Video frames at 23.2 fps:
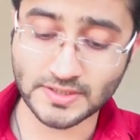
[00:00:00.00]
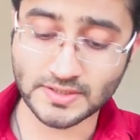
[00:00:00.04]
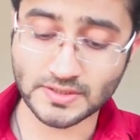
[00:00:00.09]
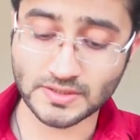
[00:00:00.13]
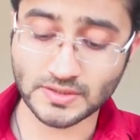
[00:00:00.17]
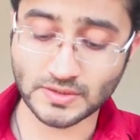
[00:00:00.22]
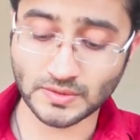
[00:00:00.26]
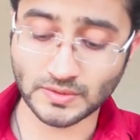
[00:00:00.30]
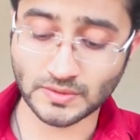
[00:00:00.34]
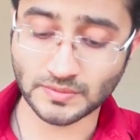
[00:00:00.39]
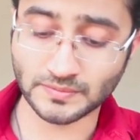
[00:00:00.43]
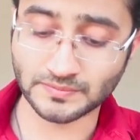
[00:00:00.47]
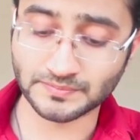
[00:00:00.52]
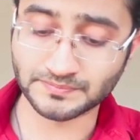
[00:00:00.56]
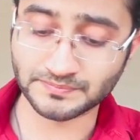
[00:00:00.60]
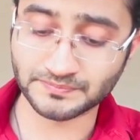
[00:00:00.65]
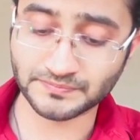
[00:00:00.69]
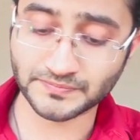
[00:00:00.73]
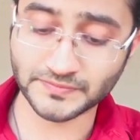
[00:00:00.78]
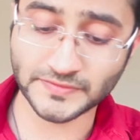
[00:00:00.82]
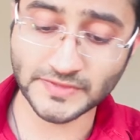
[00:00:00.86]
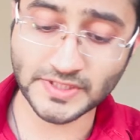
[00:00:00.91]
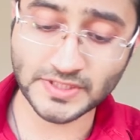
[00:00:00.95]
So
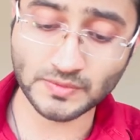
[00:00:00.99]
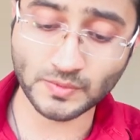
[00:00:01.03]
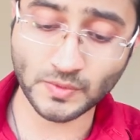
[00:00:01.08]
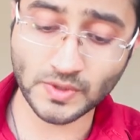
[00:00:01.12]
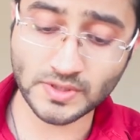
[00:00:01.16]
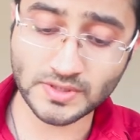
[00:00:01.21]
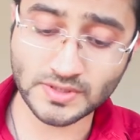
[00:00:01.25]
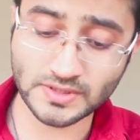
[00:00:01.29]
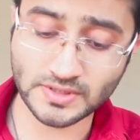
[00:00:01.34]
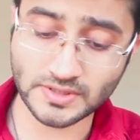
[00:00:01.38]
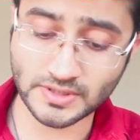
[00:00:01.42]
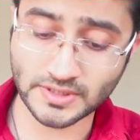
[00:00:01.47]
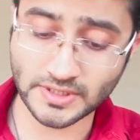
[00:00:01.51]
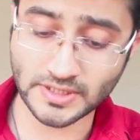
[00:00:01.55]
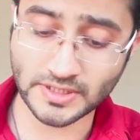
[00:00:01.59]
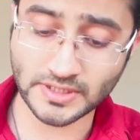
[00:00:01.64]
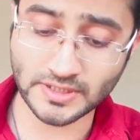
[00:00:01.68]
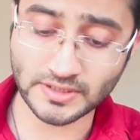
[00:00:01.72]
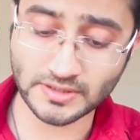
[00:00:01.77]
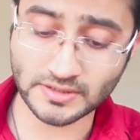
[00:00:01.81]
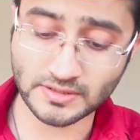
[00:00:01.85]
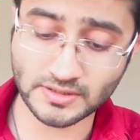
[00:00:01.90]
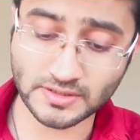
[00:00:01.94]
this was
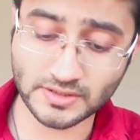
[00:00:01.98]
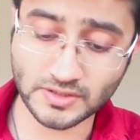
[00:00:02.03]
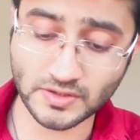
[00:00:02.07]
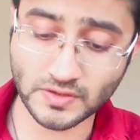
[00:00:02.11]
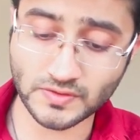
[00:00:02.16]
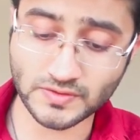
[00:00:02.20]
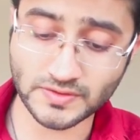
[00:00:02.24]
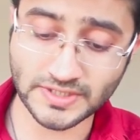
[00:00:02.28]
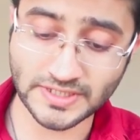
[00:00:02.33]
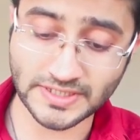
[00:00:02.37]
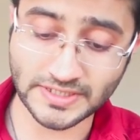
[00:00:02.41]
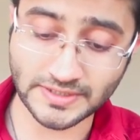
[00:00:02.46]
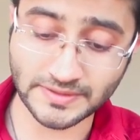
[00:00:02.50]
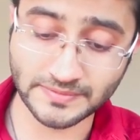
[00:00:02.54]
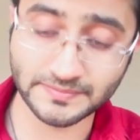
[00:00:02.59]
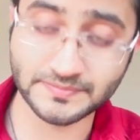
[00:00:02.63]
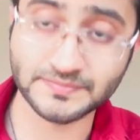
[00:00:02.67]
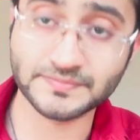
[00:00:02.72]
the surgery.